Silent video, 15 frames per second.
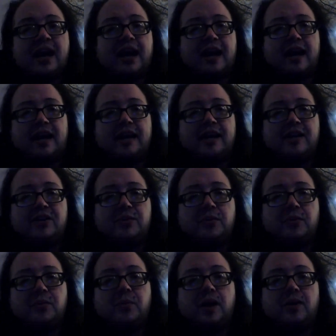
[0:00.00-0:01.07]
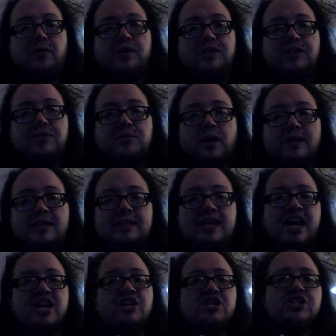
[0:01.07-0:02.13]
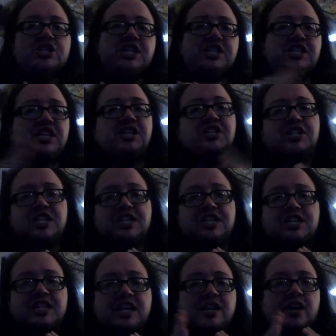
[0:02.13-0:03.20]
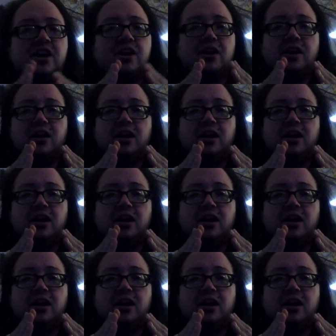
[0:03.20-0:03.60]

And what was once a she said